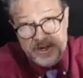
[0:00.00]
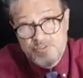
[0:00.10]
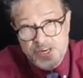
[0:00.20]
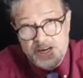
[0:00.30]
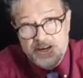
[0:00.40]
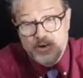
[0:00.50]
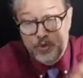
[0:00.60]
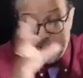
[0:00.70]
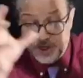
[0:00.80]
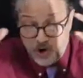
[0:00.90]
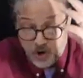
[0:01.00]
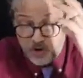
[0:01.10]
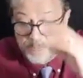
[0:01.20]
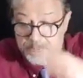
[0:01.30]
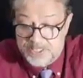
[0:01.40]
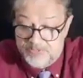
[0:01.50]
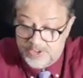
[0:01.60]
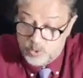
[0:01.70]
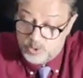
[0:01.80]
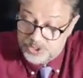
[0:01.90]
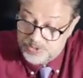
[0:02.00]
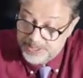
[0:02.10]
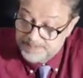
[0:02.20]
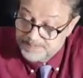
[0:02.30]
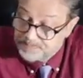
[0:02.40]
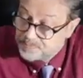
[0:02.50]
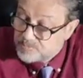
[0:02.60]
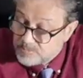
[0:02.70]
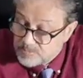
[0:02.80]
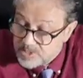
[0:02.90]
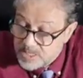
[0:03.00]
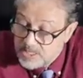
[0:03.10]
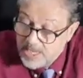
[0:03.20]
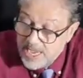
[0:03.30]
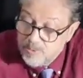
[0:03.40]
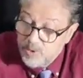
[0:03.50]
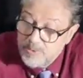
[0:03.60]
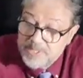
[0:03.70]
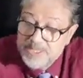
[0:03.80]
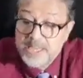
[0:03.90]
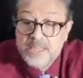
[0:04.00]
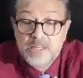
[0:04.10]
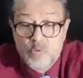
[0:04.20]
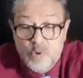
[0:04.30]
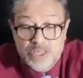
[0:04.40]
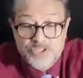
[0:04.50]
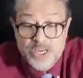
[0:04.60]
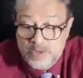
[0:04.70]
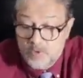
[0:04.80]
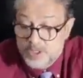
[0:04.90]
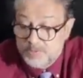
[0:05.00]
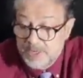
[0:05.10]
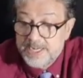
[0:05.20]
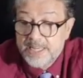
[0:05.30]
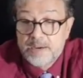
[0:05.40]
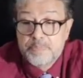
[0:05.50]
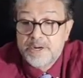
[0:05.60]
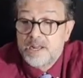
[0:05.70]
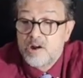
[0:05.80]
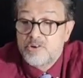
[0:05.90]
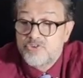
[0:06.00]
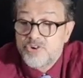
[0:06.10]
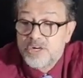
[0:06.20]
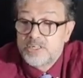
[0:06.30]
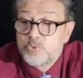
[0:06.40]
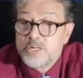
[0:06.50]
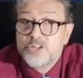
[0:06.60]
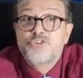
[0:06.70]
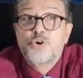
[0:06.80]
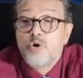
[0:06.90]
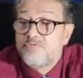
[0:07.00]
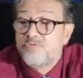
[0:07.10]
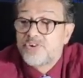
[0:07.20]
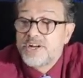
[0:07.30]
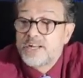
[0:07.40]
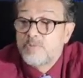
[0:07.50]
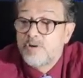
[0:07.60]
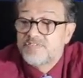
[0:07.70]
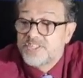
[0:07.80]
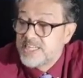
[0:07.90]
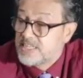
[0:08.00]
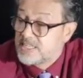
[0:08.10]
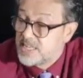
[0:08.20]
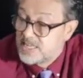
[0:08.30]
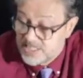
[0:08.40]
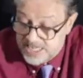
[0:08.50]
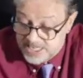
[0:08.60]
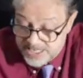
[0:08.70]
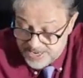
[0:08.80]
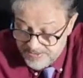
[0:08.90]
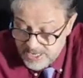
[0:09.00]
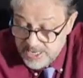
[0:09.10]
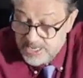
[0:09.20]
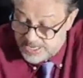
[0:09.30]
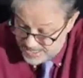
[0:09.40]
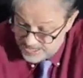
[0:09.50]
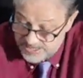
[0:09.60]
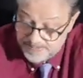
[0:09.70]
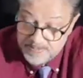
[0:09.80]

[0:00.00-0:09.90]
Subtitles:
in the Indian Ocean or the Pacific Ocean, right? And what are we saying? While China was bleating up and down, drilled to ensure freedom of seas, says Navy. Yes.